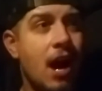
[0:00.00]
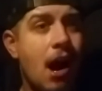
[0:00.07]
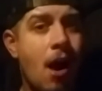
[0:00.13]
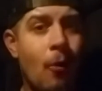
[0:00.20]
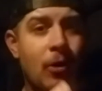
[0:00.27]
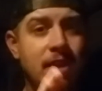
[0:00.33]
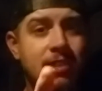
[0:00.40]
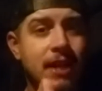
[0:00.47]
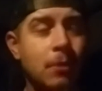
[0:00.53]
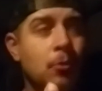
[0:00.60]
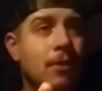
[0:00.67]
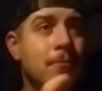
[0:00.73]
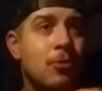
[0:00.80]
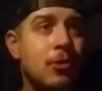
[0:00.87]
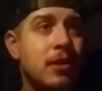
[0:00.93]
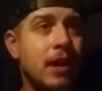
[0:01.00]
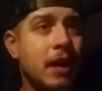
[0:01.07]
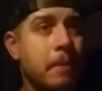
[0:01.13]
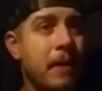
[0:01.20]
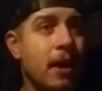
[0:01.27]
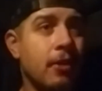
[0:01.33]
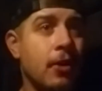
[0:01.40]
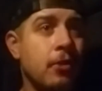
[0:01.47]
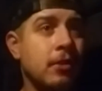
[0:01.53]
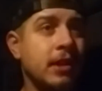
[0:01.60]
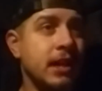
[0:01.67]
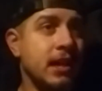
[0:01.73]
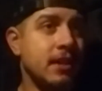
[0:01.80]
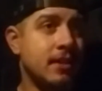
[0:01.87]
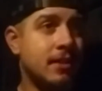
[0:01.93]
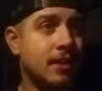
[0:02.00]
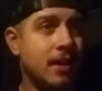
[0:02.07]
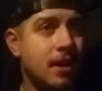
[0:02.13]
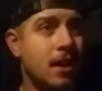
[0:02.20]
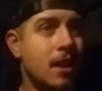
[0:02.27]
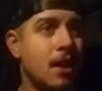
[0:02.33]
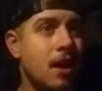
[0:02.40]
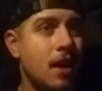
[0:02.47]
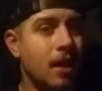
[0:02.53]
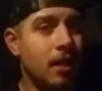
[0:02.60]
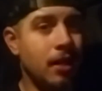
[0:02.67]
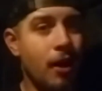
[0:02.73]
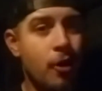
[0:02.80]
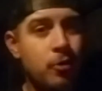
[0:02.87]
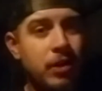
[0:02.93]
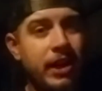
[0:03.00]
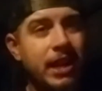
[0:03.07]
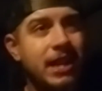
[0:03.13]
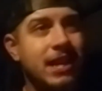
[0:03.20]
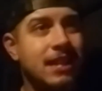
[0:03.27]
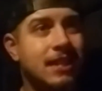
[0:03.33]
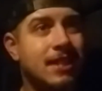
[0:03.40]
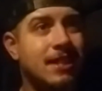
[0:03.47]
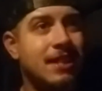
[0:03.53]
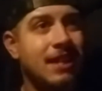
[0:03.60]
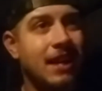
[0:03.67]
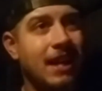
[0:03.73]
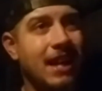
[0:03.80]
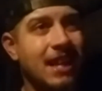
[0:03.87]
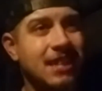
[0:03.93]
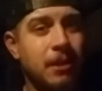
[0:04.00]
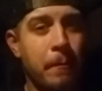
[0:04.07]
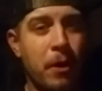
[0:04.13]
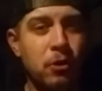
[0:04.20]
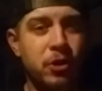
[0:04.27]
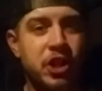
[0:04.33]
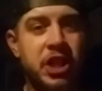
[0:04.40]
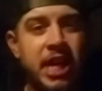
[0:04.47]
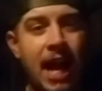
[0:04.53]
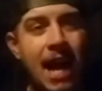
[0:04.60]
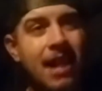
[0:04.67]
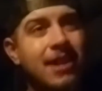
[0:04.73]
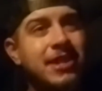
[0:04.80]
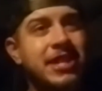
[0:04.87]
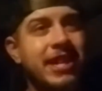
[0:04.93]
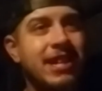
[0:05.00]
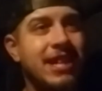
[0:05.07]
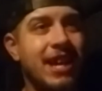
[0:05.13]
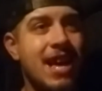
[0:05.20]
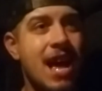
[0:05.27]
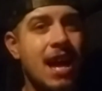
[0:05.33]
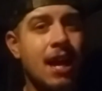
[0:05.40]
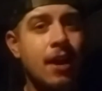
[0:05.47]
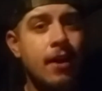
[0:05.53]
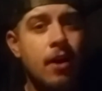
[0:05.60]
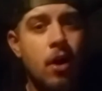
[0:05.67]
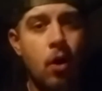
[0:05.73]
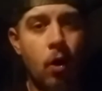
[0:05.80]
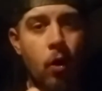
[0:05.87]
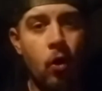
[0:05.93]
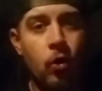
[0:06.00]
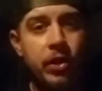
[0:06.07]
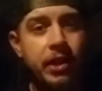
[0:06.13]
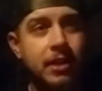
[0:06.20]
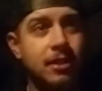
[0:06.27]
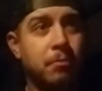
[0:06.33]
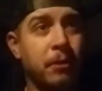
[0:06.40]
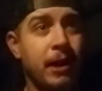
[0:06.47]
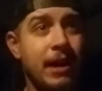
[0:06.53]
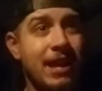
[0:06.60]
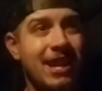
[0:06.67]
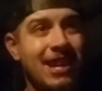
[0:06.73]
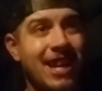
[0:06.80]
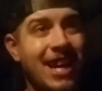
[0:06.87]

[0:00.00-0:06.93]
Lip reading: I want to say one more thing about loneliness. Loneliness is the most challenging thing on this planet.